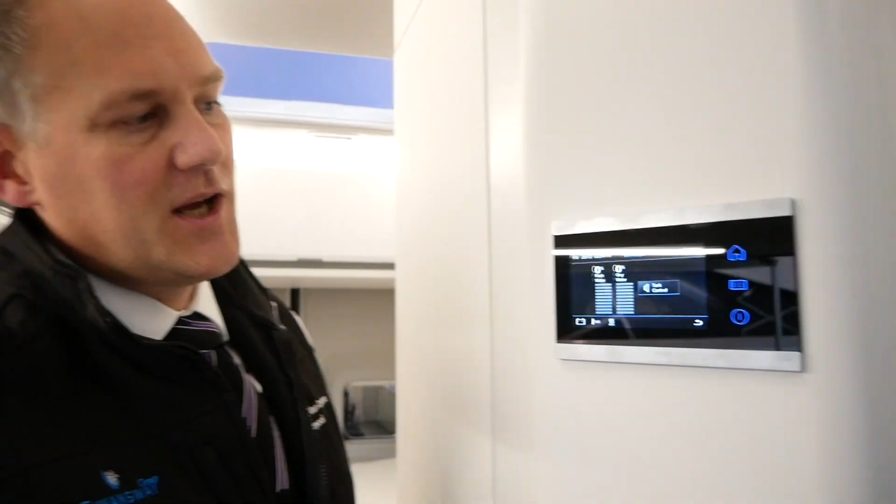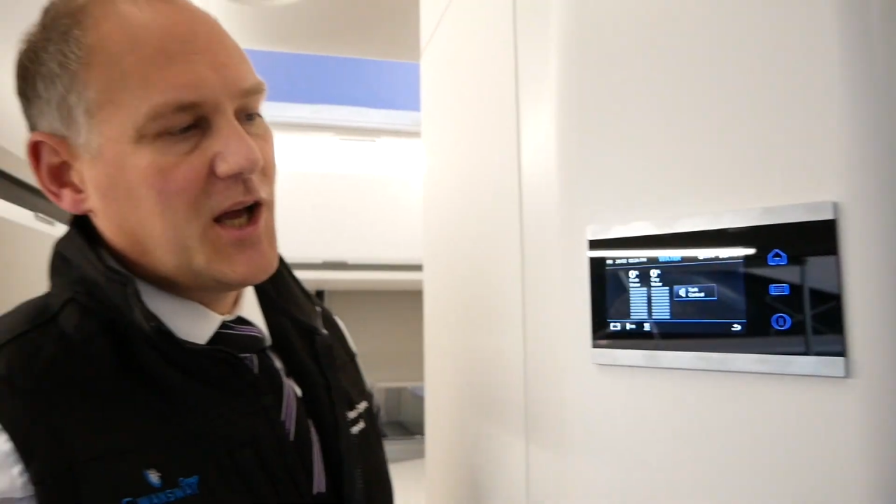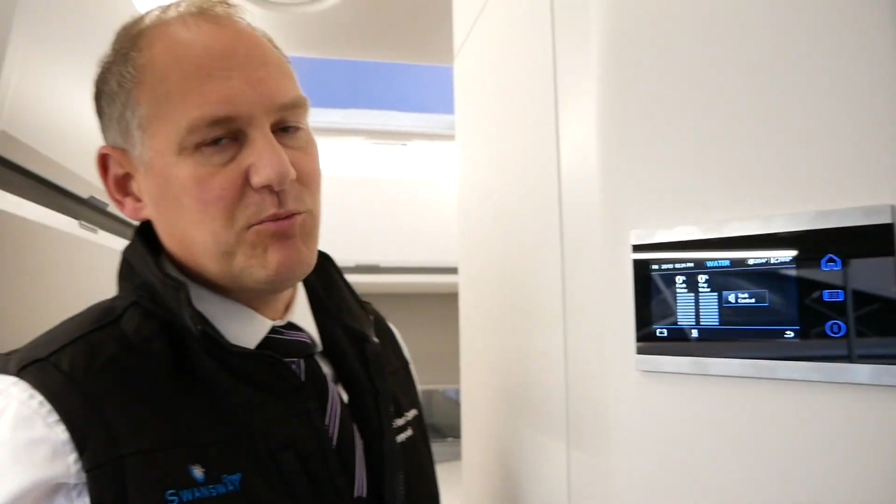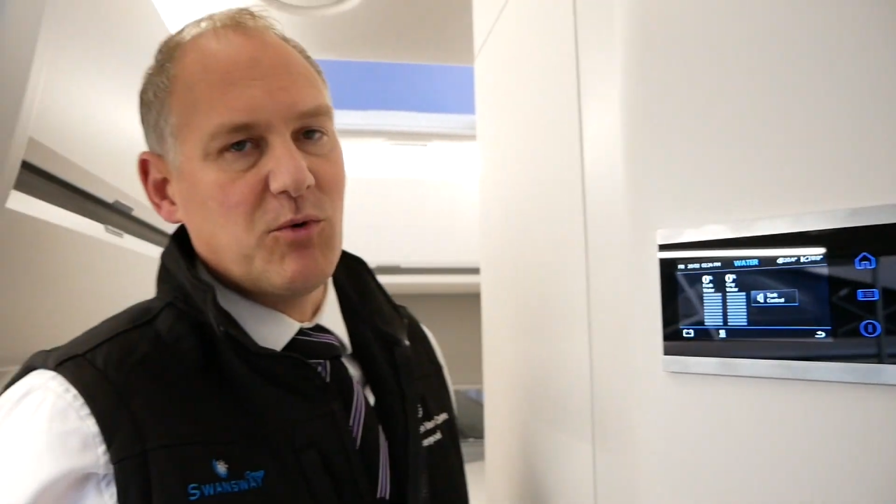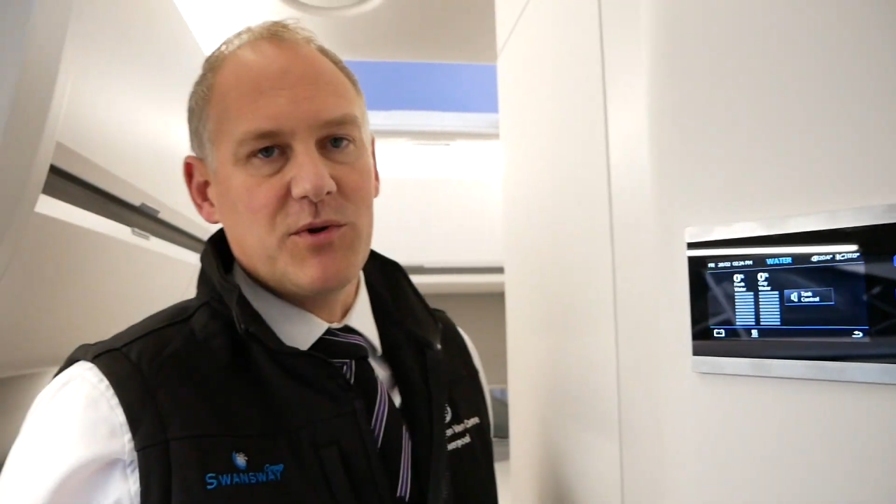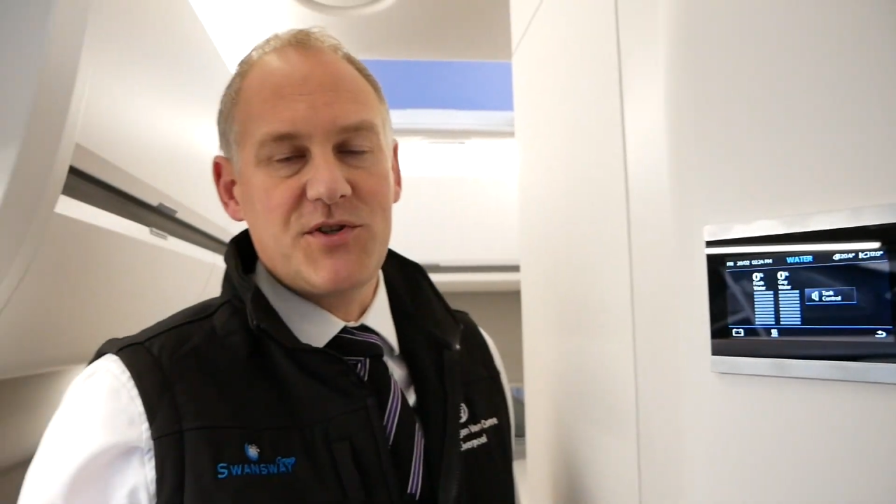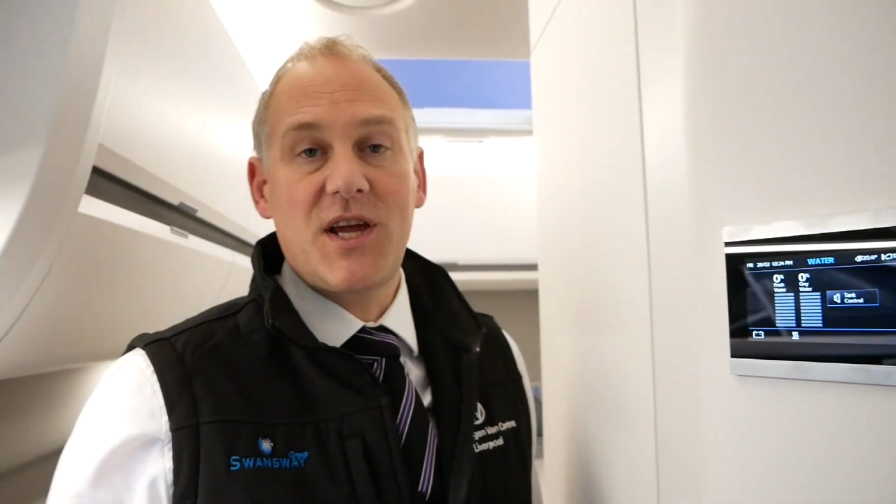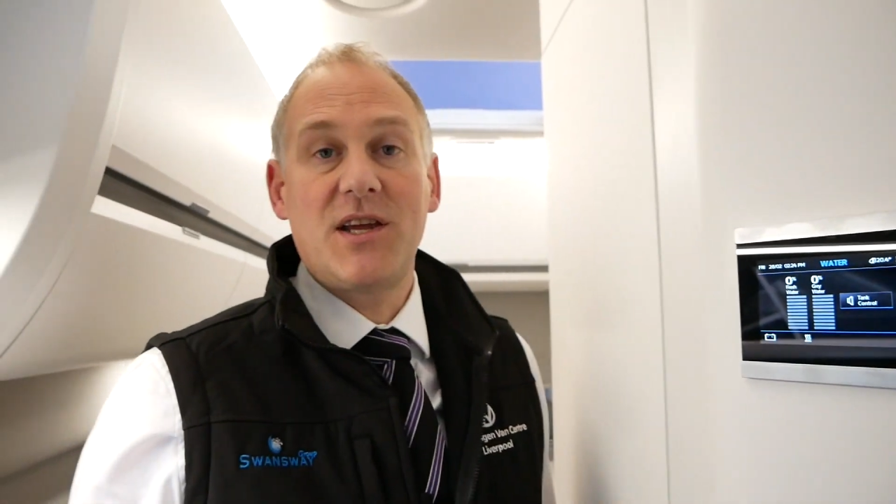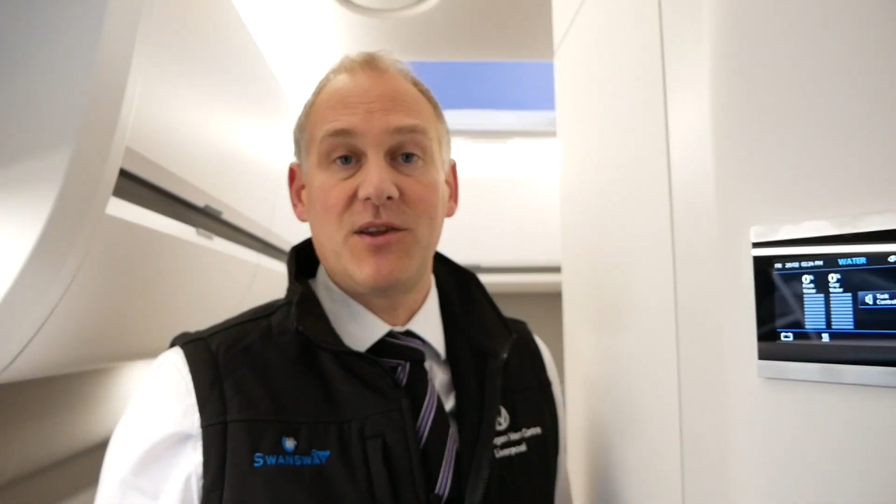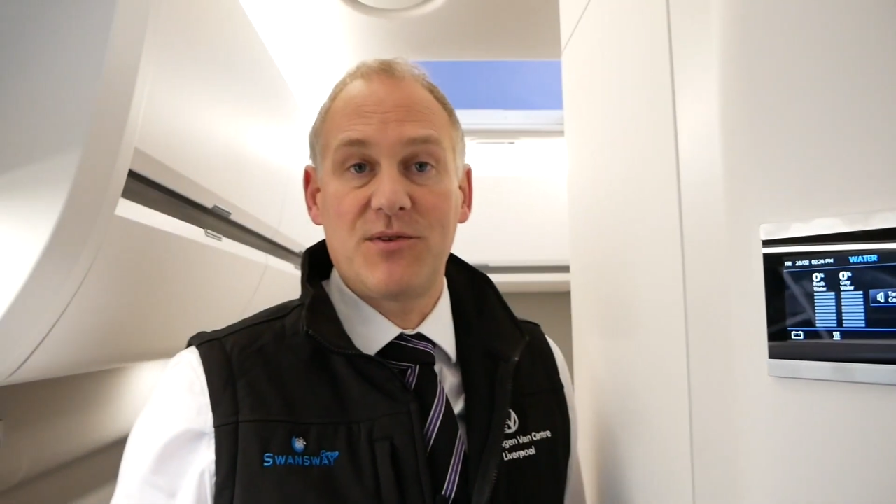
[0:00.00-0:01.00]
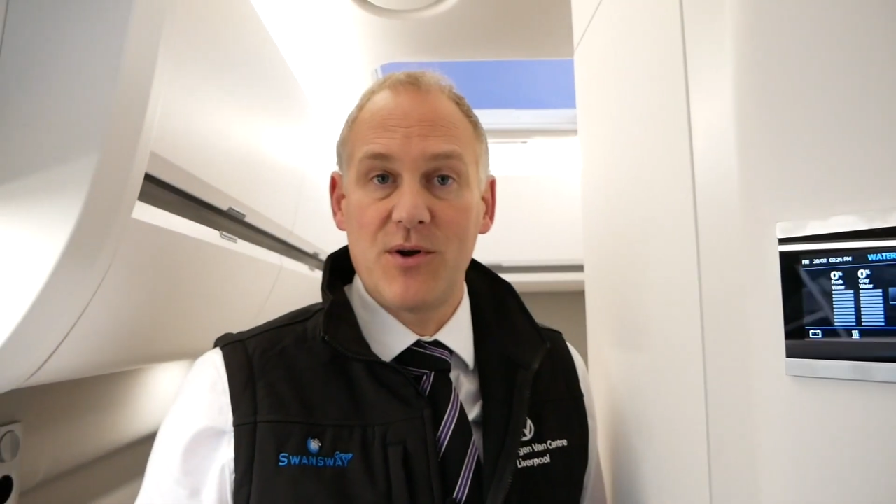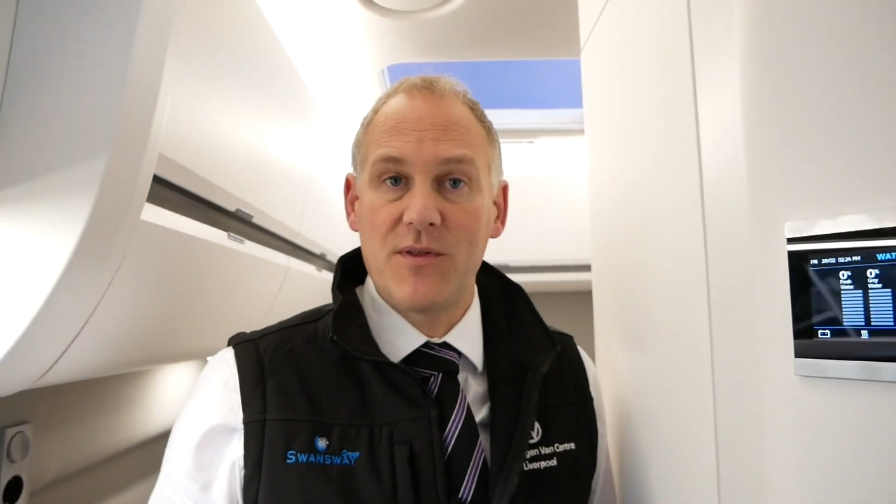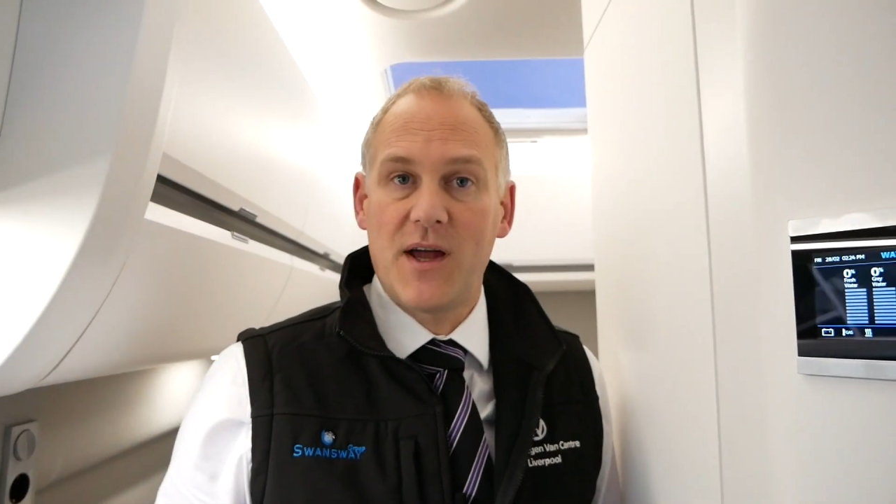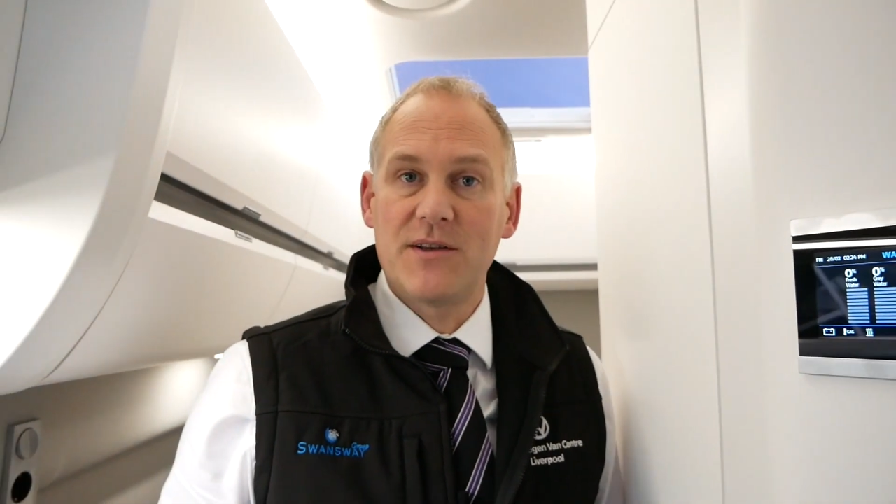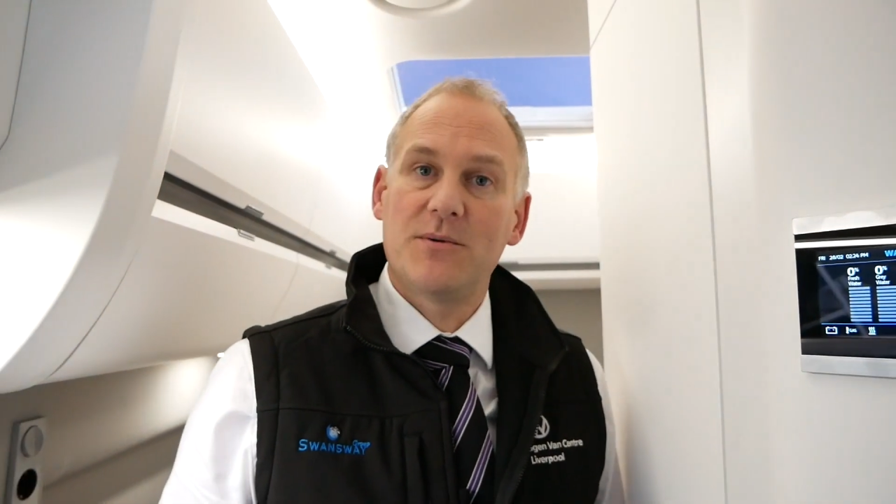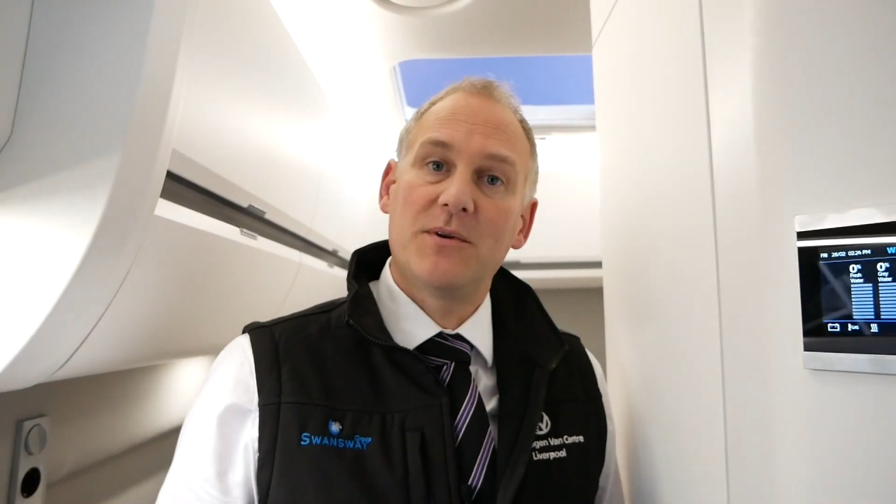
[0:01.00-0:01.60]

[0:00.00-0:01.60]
But we'll take you through that.